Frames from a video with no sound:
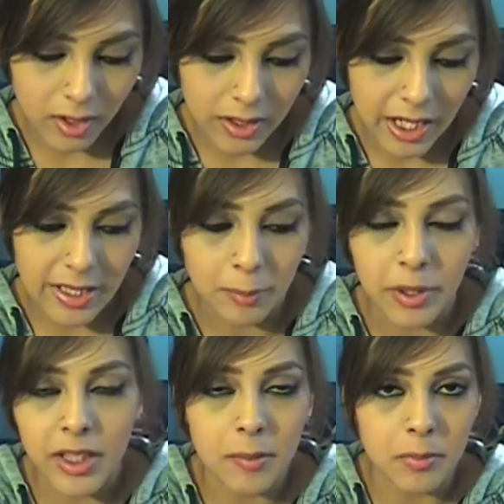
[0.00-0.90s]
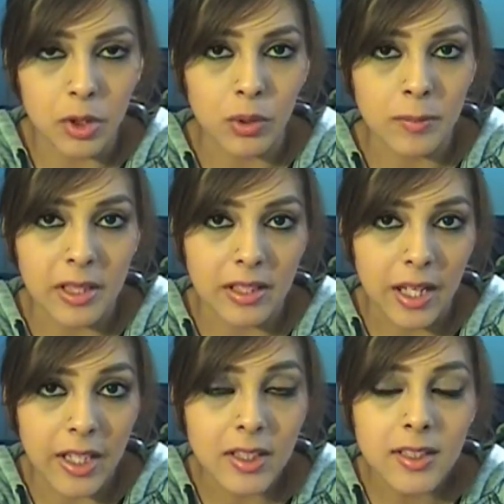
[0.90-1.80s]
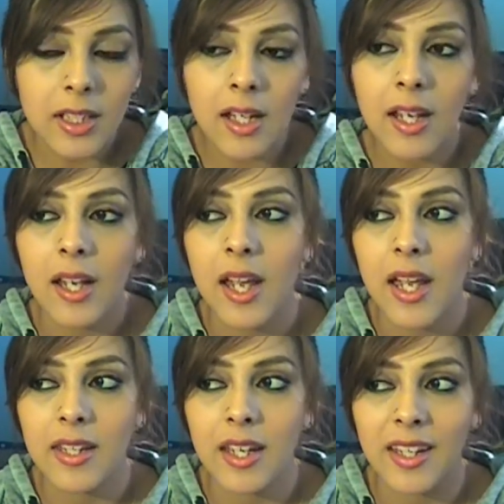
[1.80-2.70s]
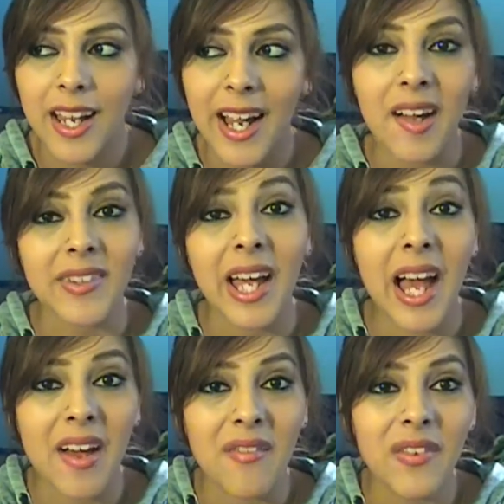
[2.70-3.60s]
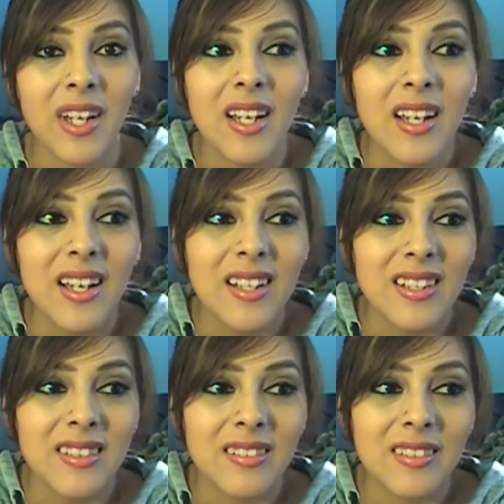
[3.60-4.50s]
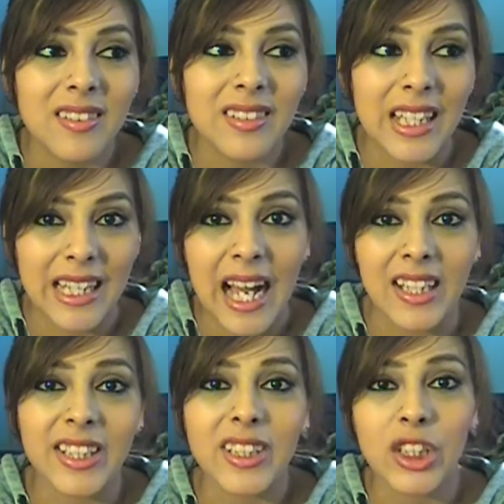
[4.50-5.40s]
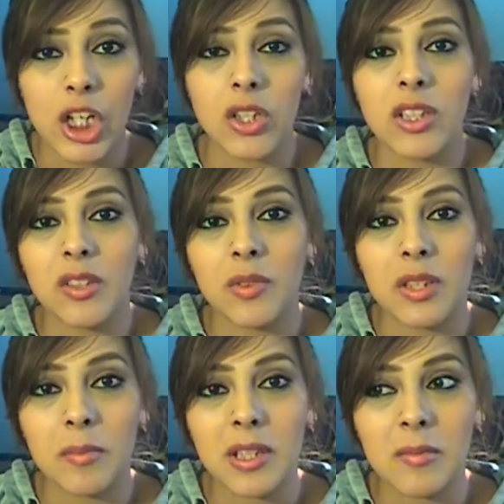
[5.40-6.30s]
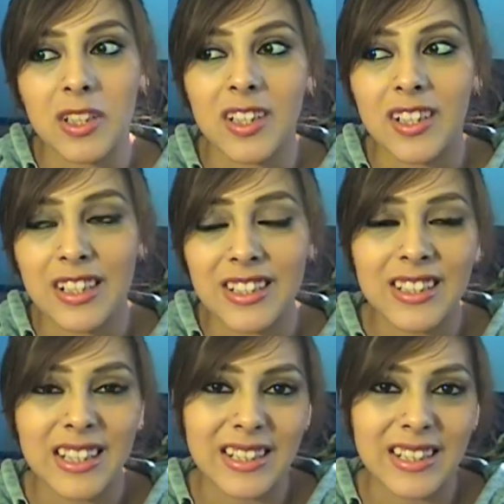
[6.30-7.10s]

kind of put it in between my legs. And then I have to have, like, Alex cuddling with me because